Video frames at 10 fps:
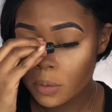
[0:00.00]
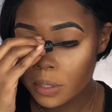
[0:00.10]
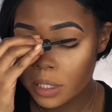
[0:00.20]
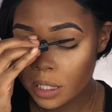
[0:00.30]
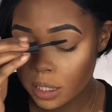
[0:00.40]

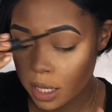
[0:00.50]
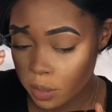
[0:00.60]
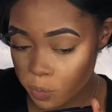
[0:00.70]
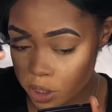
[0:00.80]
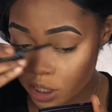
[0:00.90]
was that a lot of
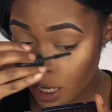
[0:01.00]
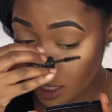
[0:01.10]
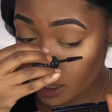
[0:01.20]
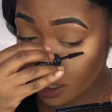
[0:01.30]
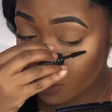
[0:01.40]
them were
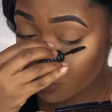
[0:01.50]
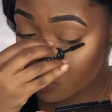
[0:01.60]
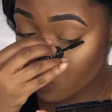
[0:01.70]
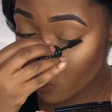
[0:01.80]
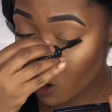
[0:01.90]
saying that it
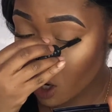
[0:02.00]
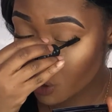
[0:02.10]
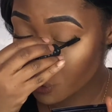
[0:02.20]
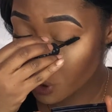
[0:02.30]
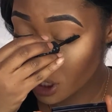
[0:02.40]
was
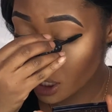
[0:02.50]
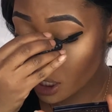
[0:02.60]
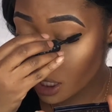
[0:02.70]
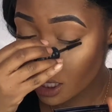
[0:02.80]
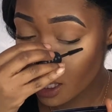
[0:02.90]

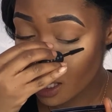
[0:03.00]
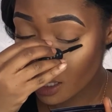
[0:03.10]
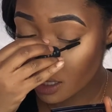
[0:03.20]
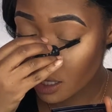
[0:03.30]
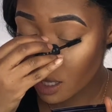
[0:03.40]
watery,
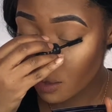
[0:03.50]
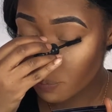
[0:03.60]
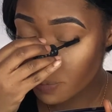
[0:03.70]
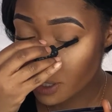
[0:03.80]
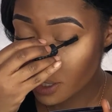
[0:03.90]

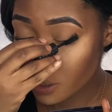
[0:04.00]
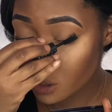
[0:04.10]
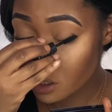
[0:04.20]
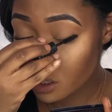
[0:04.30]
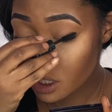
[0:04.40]
clumpy,
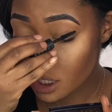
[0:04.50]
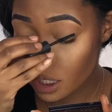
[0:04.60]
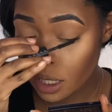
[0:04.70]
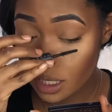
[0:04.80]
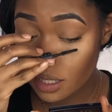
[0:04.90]

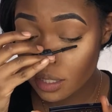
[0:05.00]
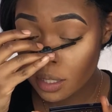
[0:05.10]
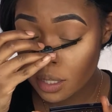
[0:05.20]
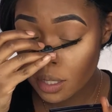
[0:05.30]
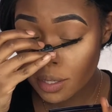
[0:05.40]
sticky,
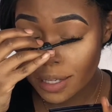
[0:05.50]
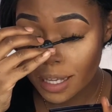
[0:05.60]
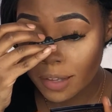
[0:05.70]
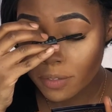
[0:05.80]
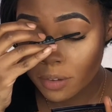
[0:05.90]

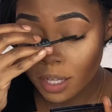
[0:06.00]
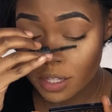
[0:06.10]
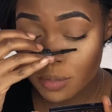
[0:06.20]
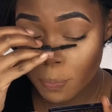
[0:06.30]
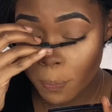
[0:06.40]
gave you
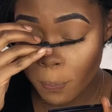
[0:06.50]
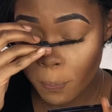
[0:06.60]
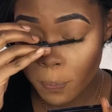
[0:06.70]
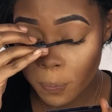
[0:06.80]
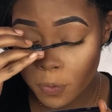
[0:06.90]
those
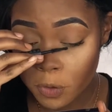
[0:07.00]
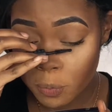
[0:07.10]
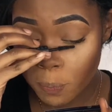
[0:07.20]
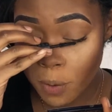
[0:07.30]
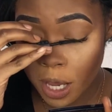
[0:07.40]

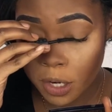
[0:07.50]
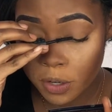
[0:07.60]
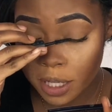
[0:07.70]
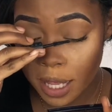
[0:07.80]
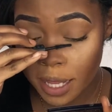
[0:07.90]

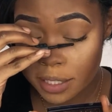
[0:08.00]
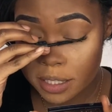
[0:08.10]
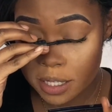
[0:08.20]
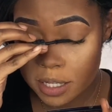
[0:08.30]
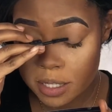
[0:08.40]
spidery
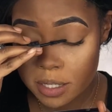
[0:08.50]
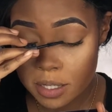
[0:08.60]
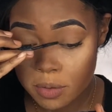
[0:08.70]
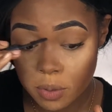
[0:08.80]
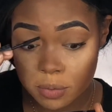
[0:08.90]
lashes.
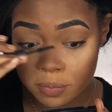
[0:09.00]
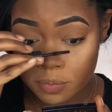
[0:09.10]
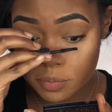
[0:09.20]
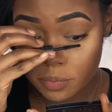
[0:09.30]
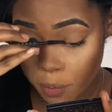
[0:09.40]
Woo!
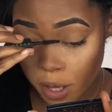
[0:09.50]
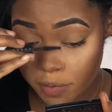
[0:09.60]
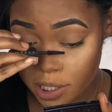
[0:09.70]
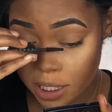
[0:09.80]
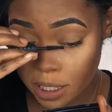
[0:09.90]
I will have
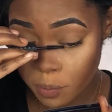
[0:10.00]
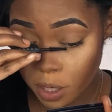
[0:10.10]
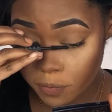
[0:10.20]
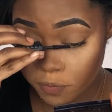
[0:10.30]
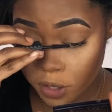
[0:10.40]
to say that when
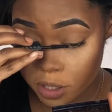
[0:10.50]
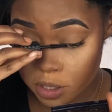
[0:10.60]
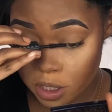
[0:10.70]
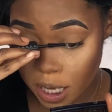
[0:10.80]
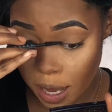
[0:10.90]
I
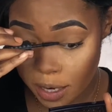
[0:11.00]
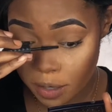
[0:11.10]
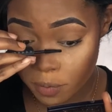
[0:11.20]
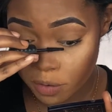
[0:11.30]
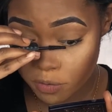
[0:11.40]
first
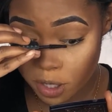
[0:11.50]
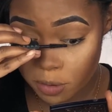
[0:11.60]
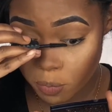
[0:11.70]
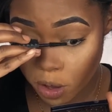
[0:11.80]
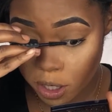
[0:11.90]

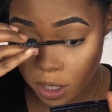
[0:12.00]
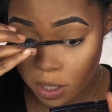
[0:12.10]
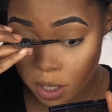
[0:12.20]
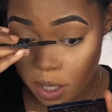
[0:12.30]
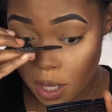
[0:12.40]
bought
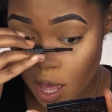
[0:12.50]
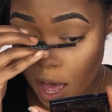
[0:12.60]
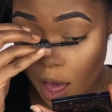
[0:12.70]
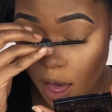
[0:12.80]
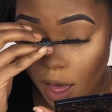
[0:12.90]
it,
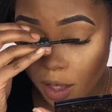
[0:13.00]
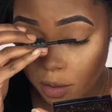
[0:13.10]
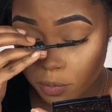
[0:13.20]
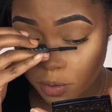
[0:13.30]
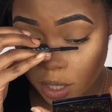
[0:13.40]

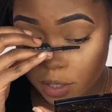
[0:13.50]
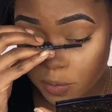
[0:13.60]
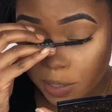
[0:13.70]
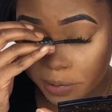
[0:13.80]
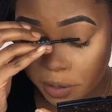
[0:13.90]
I realized
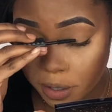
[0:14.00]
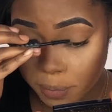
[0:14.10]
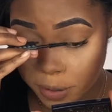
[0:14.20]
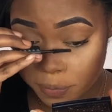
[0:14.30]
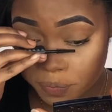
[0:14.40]
what they were talking
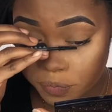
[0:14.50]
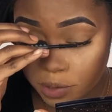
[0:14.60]
about.